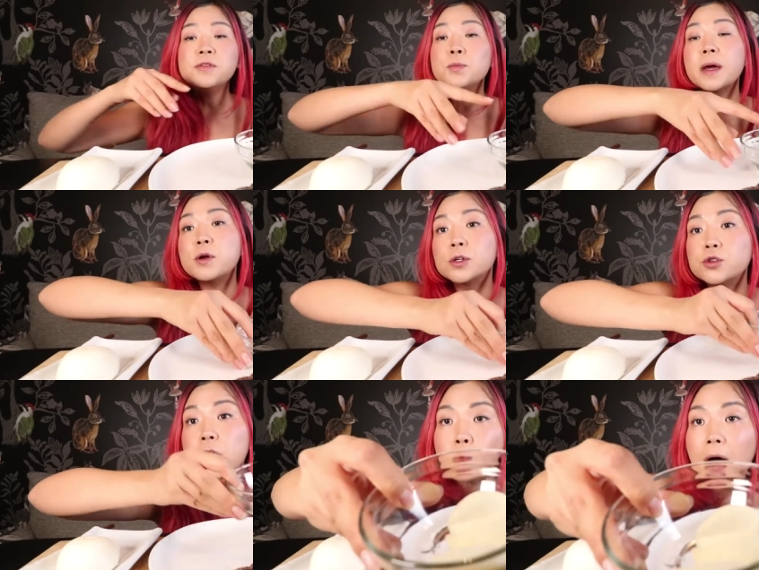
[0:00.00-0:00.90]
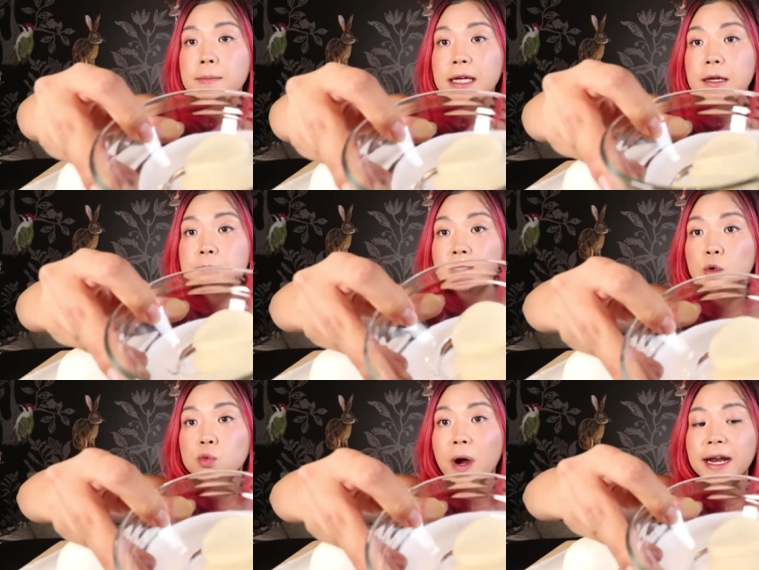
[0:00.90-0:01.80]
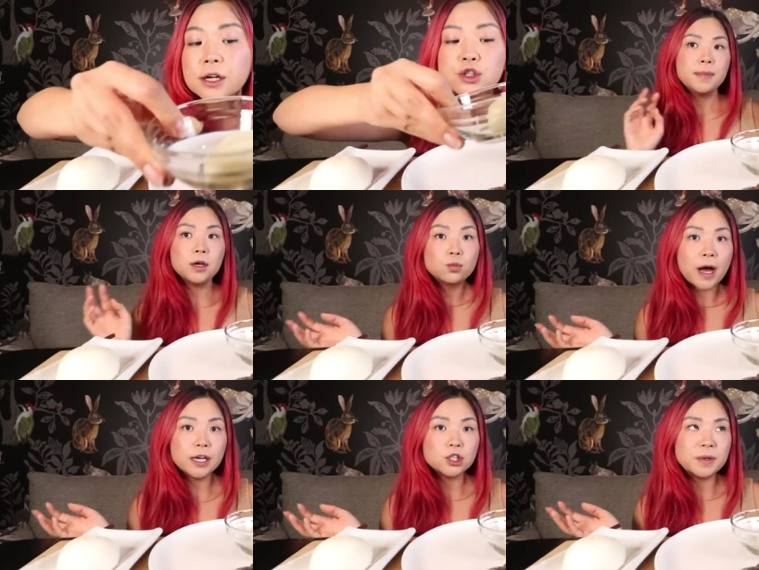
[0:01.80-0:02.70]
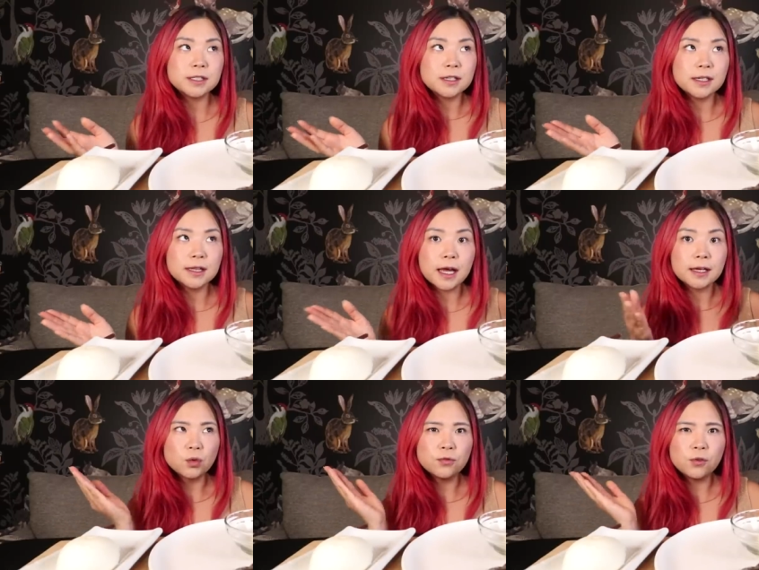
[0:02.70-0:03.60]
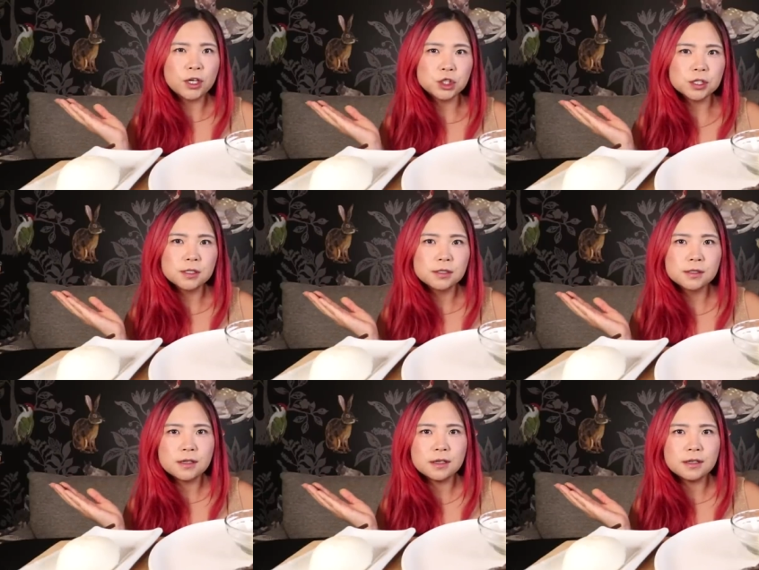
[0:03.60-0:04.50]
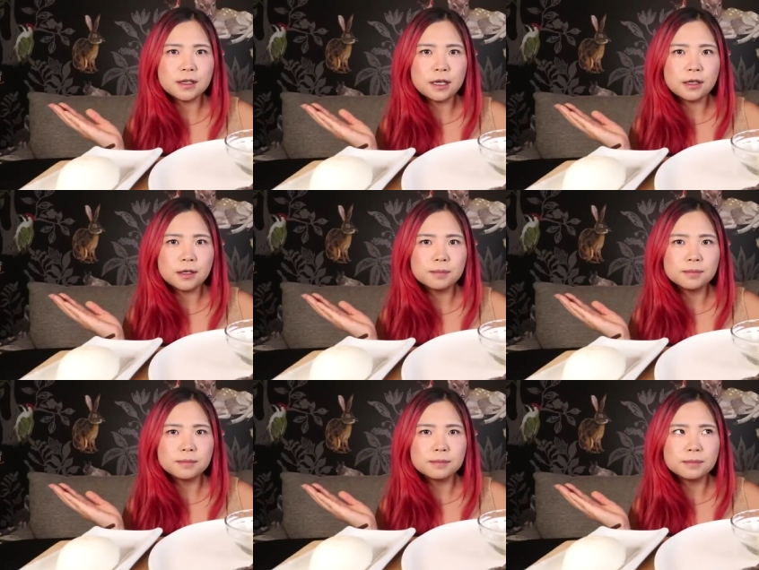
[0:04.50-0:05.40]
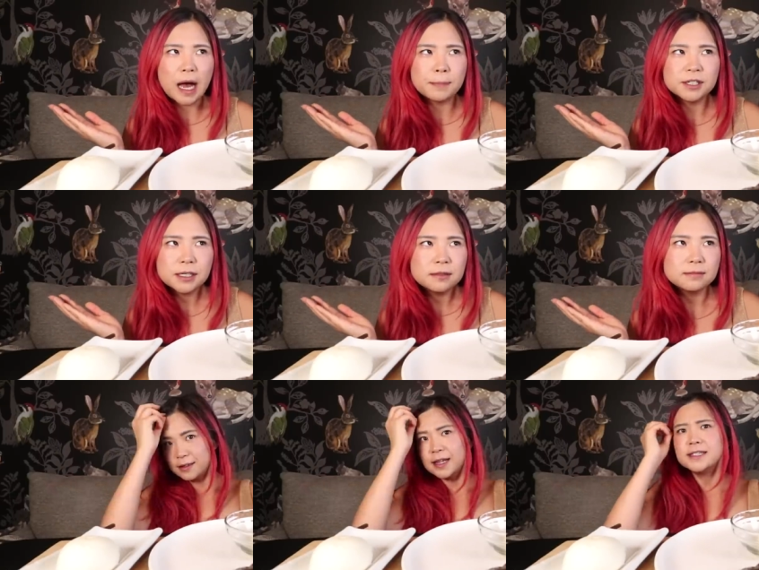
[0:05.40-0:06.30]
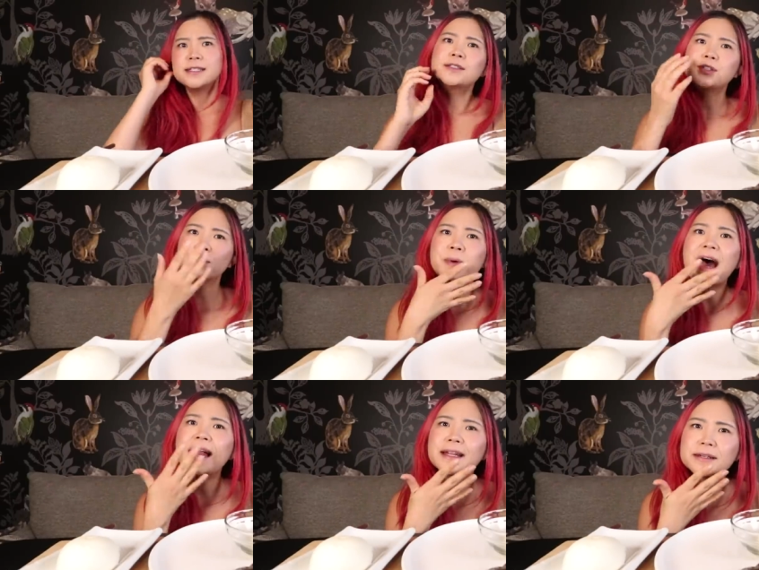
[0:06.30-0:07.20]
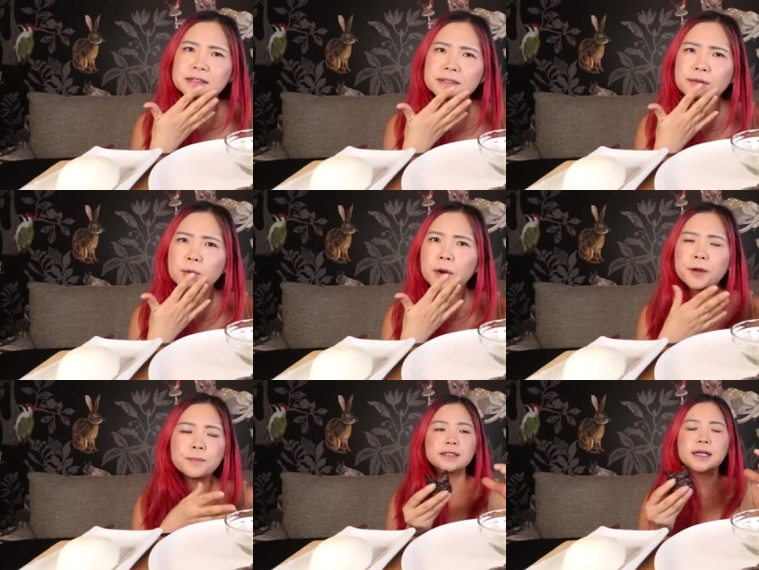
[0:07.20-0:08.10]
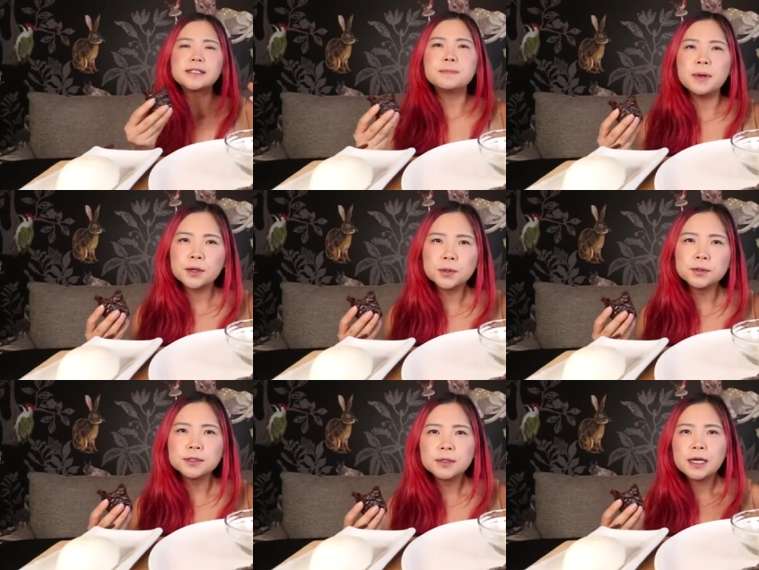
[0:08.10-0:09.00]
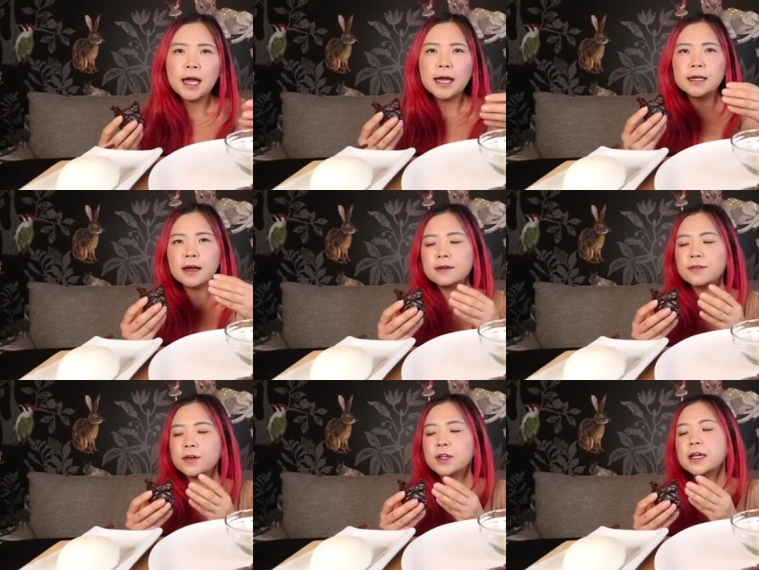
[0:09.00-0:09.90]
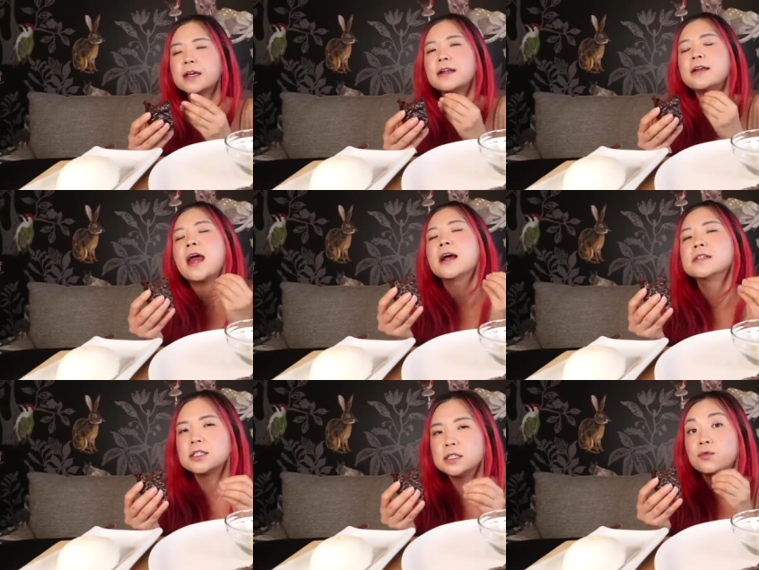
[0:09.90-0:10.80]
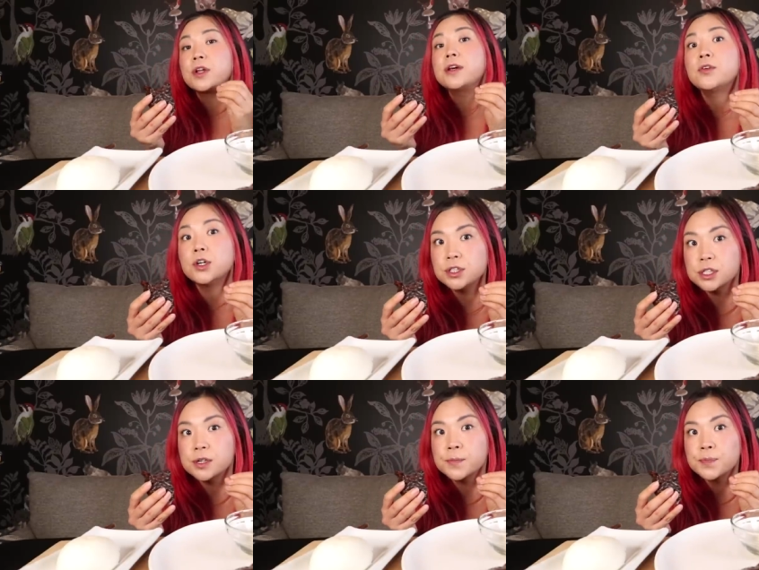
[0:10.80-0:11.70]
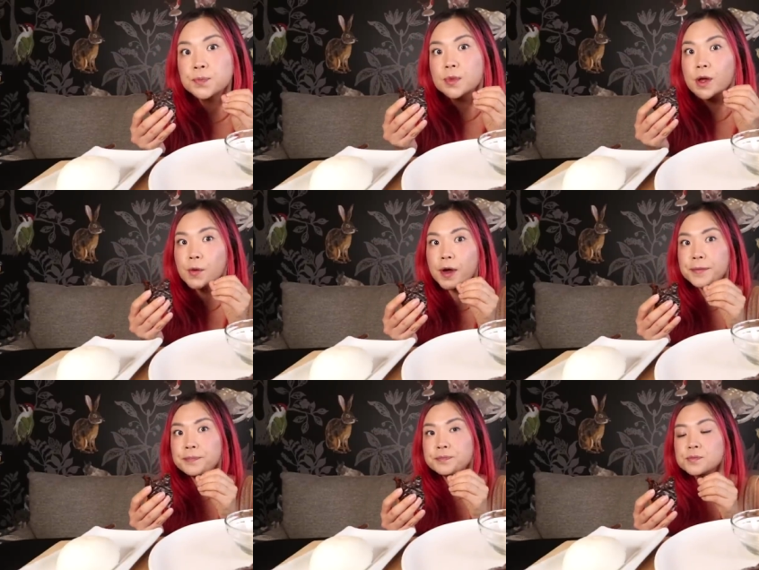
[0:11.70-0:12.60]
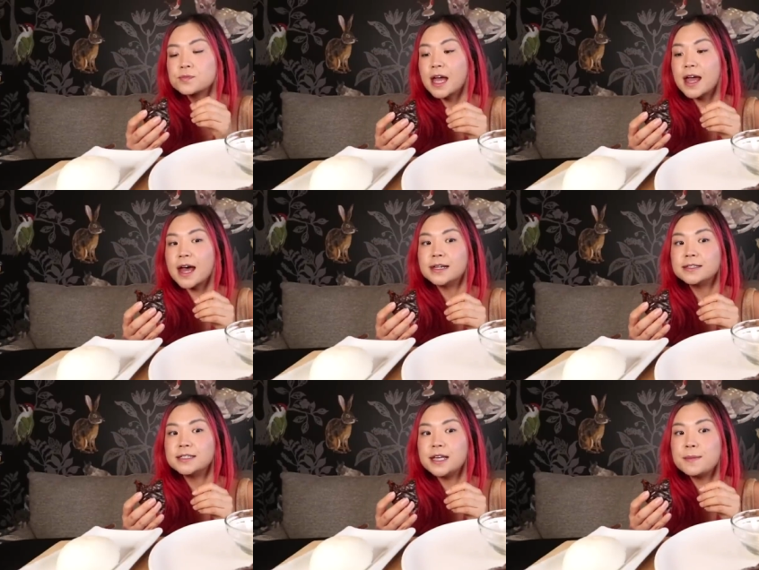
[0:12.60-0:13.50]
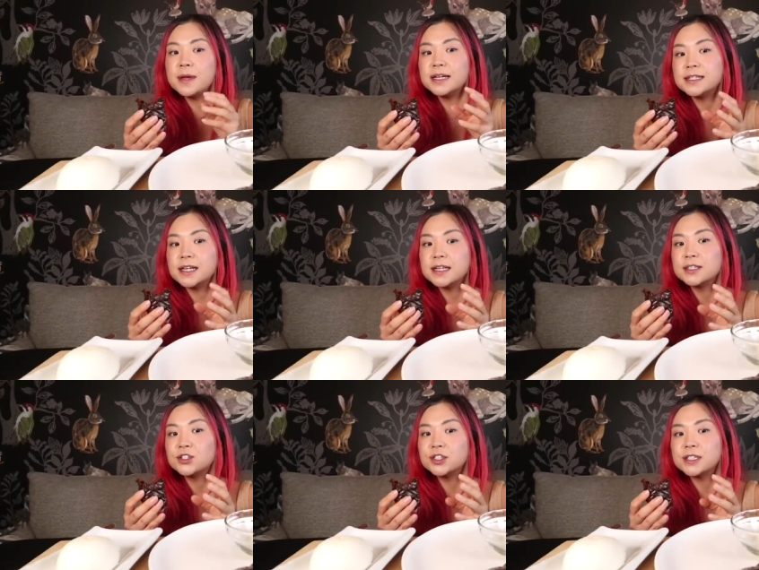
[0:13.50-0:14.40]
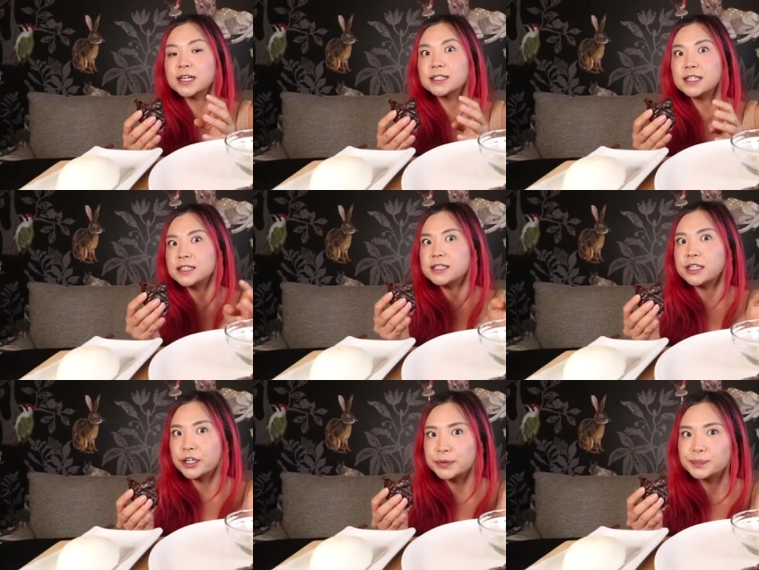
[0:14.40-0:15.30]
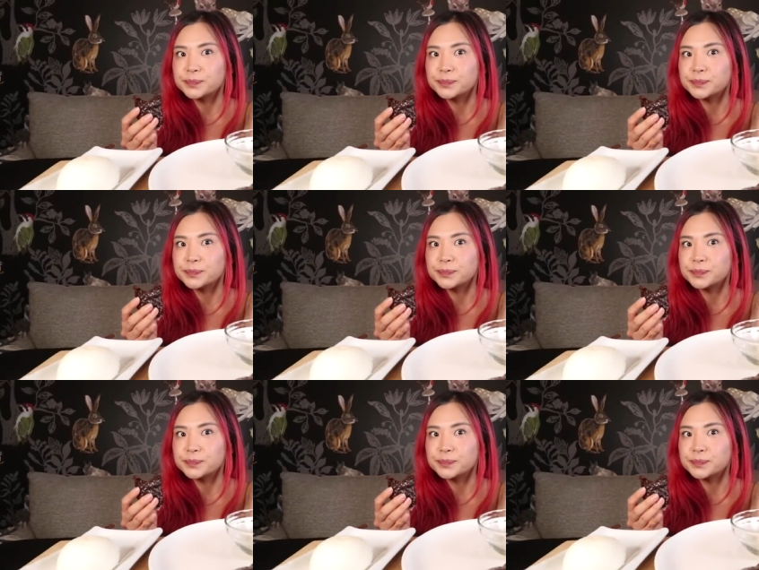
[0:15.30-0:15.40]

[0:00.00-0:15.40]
of you might be wondering why I'm eating pickled radish. Pickled radish basically like refreshes the appetite, cleanses your palate, if you will. It's nice and pickled and it kind of, I feel like it enhances flavors, okay? And it makes things just like tastier.